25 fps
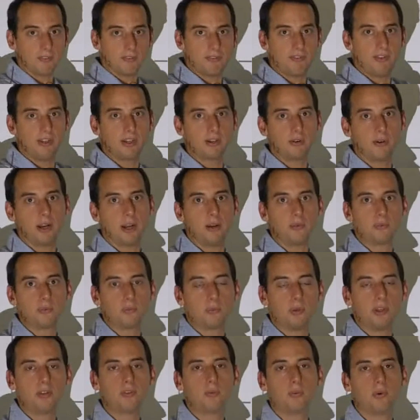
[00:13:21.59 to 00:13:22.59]
figure out
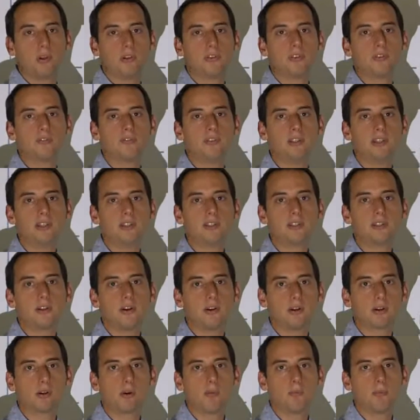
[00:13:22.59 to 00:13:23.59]
which ones of these
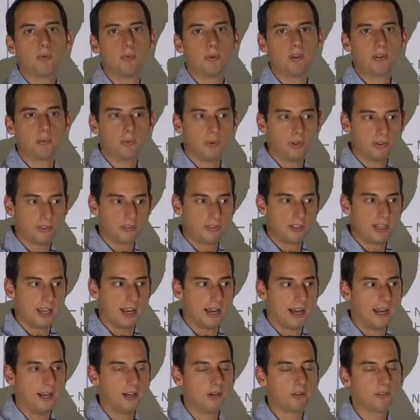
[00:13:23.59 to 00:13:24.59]
are which ones of the
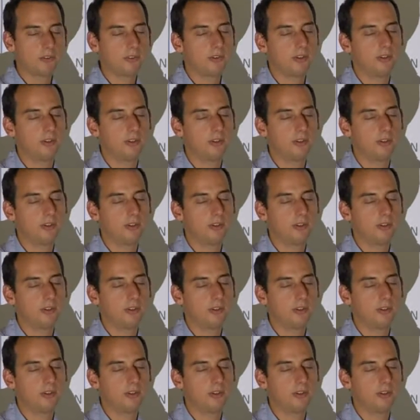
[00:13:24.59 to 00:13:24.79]
ions